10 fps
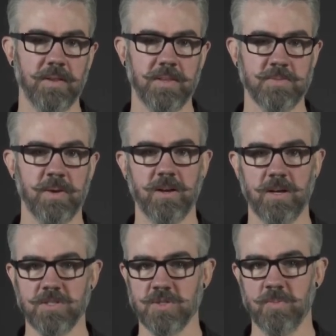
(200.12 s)
This may
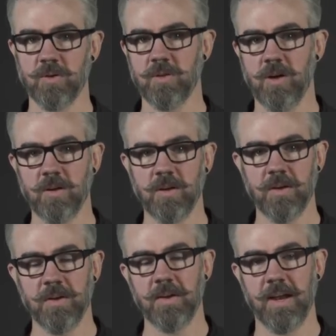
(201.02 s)
cause a small clog,
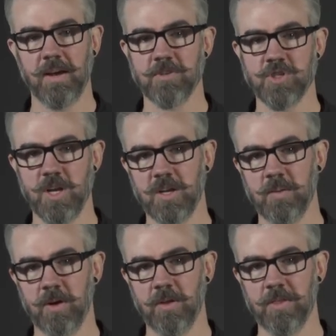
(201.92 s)
and after shaking the
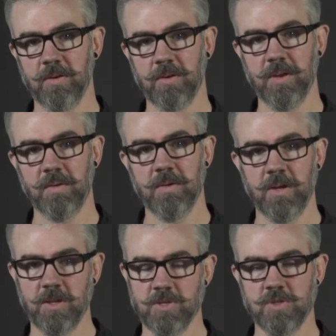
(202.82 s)
bottle thoroughly,
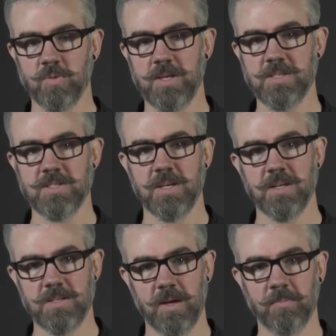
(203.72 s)
you squeeze
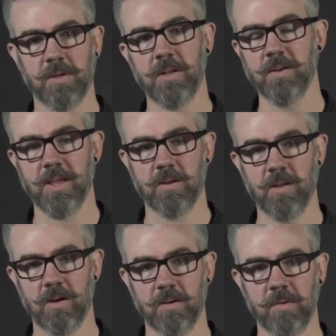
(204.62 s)
to help clear that clog.